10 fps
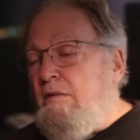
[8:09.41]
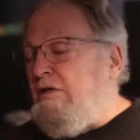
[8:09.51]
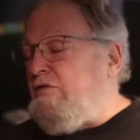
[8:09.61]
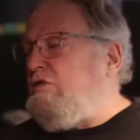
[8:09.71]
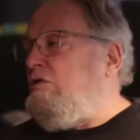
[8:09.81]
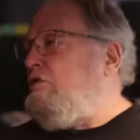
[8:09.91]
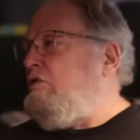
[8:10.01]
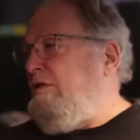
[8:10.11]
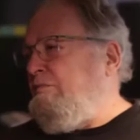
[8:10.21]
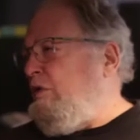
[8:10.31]
about
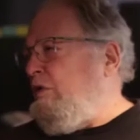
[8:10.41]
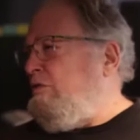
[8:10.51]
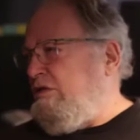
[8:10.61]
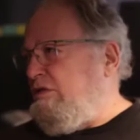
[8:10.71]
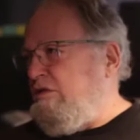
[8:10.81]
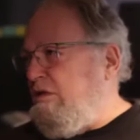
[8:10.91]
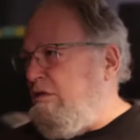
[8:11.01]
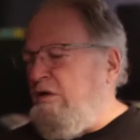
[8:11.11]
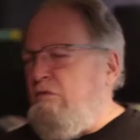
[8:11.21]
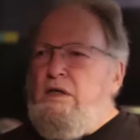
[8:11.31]
social hypnosis,
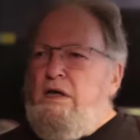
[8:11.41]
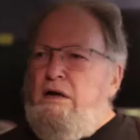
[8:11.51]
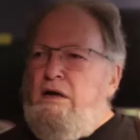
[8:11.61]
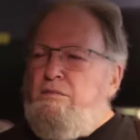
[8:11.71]
about, well, how